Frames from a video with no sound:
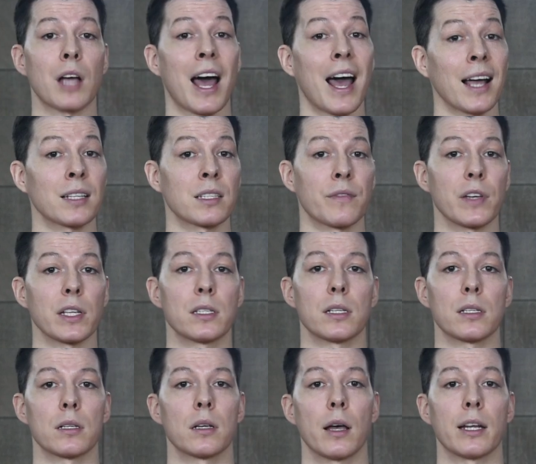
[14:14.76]
are
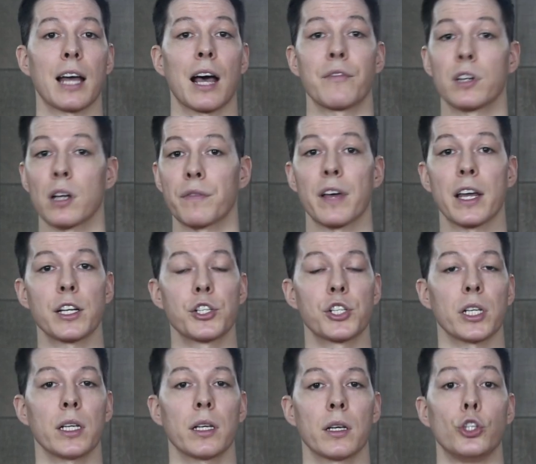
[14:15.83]
activated and have enough
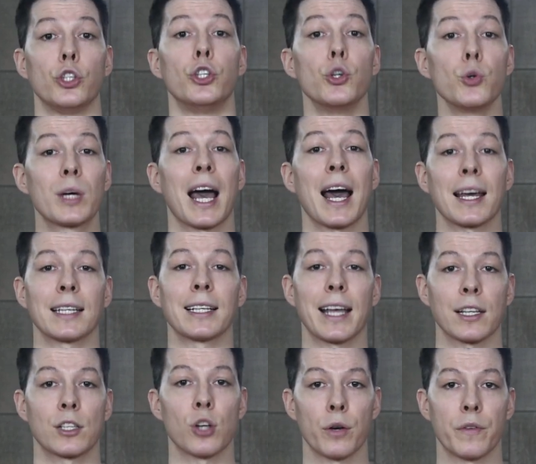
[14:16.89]
energy, you can
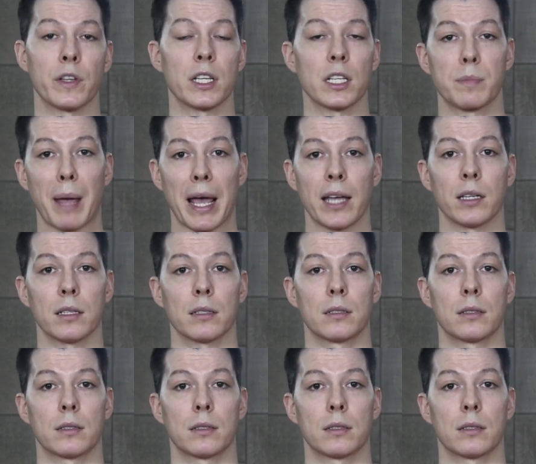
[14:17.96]
get over this pain.